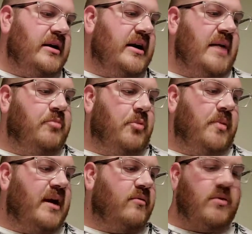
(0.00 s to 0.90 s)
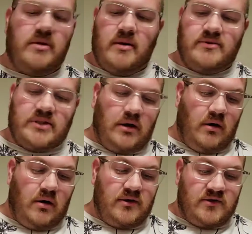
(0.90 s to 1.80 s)
I had an apple pie one, I was
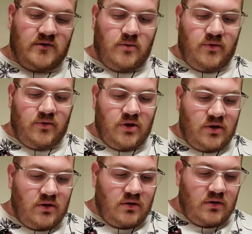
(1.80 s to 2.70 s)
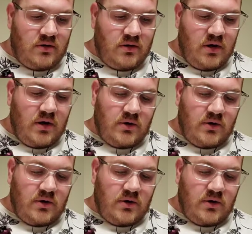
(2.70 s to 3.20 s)
like, oh, this is gonna be really good.